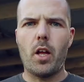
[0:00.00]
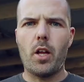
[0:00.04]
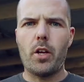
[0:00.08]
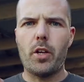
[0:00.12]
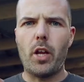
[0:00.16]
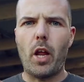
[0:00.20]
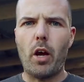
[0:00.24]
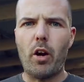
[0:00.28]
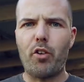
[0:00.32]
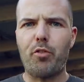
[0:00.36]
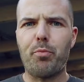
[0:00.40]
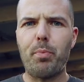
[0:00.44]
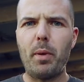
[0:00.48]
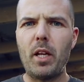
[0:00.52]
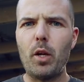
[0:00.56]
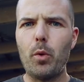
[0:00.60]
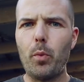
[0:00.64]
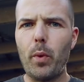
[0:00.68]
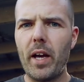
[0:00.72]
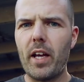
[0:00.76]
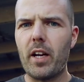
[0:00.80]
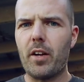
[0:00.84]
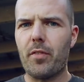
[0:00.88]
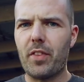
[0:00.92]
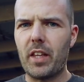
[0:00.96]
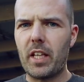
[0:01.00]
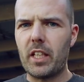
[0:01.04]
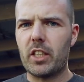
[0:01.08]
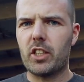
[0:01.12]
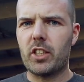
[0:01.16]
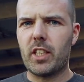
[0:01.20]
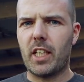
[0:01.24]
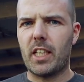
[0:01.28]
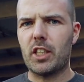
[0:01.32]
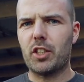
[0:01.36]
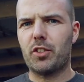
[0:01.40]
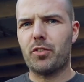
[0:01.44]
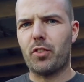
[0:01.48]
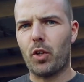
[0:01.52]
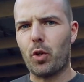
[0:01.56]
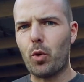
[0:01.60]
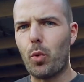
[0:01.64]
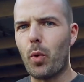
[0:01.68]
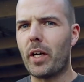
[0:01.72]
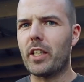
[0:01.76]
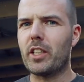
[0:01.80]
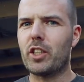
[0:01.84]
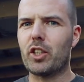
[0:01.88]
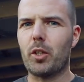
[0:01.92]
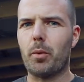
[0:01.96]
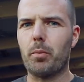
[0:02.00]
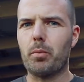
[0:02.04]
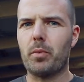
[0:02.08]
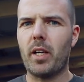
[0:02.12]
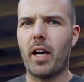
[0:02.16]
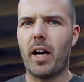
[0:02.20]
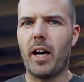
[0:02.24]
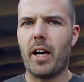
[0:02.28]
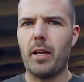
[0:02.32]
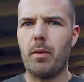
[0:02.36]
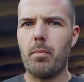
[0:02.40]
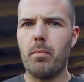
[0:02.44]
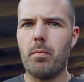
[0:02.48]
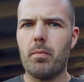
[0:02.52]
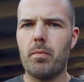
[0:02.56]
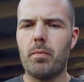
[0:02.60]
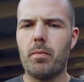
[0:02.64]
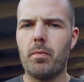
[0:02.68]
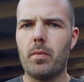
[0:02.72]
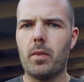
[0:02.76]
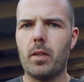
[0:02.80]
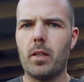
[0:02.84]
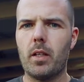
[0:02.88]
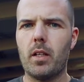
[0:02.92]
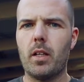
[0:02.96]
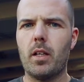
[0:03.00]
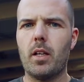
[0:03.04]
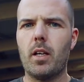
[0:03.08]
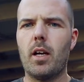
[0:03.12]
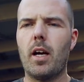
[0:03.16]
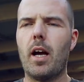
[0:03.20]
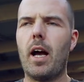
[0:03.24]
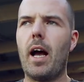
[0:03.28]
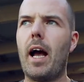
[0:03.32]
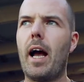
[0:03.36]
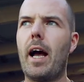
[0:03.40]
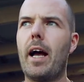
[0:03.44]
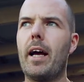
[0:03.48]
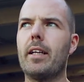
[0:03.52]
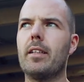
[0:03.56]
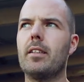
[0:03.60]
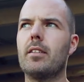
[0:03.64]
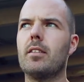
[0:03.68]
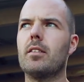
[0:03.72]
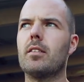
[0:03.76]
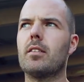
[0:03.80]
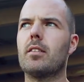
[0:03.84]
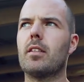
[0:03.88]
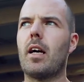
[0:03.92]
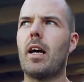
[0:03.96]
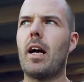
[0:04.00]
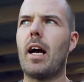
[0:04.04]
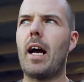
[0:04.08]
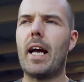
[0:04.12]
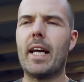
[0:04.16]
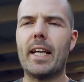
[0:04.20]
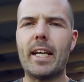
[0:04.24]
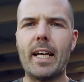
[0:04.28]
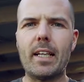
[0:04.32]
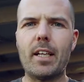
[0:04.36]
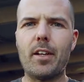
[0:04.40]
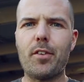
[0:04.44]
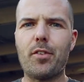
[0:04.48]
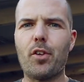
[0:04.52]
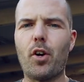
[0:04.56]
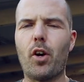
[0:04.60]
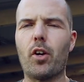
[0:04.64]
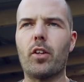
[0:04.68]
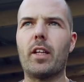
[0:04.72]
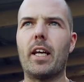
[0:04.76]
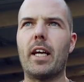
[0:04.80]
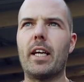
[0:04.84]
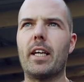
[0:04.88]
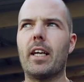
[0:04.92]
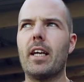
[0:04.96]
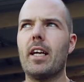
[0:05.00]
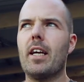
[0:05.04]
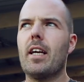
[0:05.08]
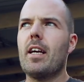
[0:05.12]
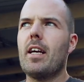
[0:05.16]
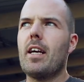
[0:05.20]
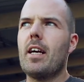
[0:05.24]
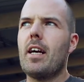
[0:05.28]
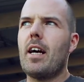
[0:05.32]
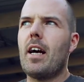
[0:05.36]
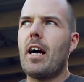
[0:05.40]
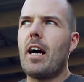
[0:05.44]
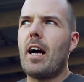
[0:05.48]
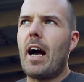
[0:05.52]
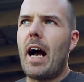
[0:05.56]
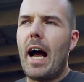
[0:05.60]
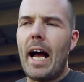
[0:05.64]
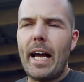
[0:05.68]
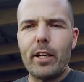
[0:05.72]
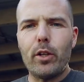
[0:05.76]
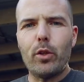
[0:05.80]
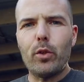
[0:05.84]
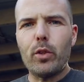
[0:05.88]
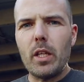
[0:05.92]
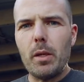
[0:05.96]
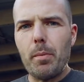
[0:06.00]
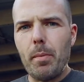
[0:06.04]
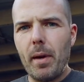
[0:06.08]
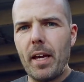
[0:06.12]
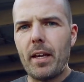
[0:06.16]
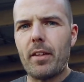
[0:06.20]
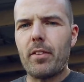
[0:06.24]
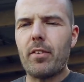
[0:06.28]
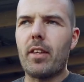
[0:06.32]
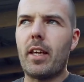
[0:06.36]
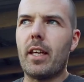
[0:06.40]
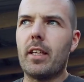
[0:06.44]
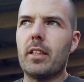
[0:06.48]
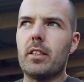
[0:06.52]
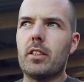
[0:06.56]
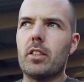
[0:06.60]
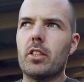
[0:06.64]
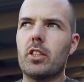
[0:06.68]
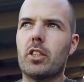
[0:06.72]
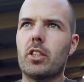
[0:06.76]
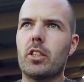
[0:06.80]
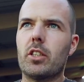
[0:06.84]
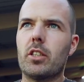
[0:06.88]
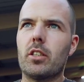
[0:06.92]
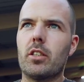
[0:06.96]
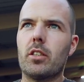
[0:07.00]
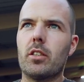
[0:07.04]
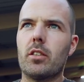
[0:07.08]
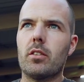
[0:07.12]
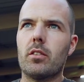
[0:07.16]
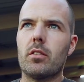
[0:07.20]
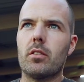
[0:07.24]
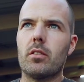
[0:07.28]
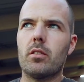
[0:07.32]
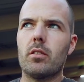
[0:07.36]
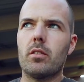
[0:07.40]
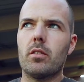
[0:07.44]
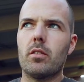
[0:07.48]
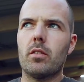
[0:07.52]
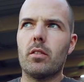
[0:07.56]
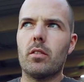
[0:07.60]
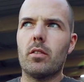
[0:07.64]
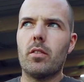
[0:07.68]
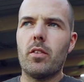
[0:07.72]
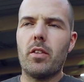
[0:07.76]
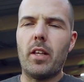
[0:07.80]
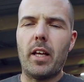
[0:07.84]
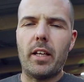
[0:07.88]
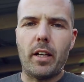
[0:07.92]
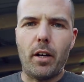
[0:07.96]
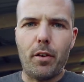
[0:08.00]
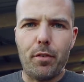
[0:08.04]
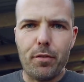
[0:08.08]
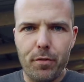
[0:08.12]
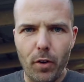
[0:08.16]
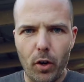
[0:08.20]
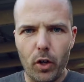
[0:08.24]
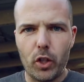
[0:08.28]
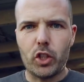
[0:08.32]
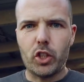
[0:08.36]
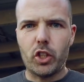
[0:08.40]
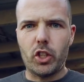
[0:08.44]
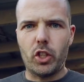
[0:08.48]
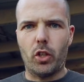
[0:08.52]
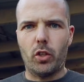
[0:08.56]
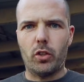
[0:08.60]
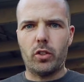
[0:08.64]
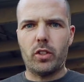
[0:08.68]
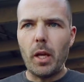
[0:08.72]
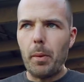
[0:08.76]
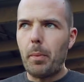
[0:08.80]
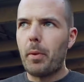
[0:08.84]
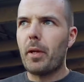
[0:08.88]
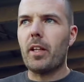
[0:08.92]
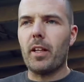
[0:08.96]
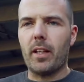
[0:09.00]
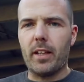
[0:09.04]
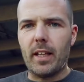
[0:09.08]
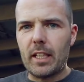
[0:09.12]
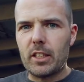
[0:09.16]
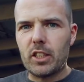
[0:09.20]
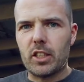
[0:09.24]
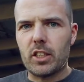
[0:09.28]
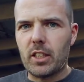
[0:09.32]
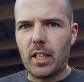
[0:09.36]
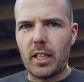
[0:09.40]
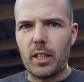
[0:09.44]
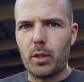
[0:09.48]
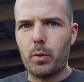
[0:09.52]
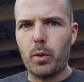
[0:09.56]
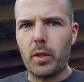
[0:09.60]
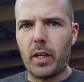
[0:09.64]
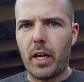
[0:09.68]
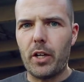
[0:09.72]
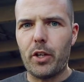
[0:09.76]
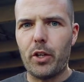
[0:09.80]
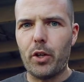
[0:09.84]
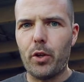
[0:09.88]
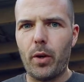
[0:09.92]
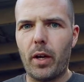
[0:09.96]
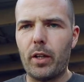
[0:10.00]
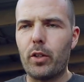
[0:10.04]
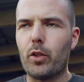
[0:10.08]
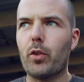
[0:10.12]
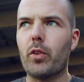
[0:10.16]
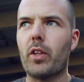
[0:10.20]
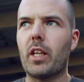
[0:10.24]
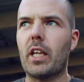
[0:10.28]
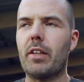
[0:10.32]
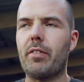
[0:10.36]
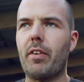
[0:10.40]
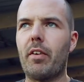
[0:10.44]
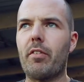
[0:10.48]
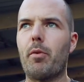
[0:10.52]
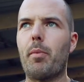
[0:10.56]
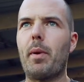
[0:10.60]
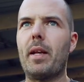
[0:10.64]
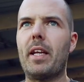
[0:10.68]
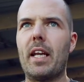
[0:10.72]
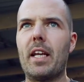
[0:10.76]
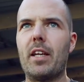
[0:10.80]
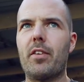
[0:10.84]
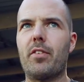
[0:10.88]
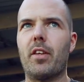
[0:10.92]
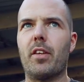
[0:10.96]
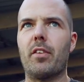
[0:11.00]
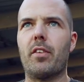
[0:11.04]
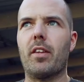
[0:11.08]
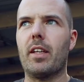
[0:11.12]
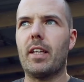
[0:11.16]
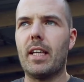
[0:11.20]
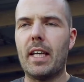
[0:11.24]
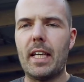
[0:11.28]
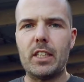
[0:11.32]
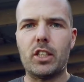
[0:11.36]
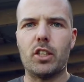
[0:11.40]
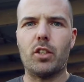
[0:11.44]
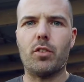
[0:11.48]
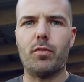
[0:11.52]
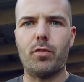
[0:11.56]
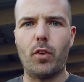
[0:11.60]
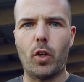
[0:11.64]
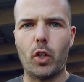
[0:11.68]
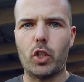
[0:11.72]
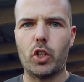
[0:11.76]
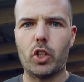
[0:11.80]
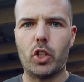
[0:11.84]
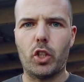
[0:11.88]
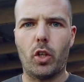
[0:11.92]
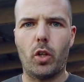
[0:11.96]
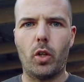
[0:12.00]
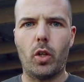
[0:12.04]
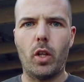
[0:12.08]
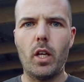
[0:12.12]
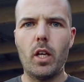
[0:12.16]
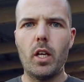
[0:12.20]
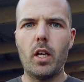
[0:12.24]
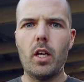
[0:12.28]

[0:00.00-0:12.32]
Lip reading: Now I've been aware of these things for quite some time and I kind of thought, like, I only make things that are functional. Typically that's like what I do. I don't think I've ever made anything that isn't functional.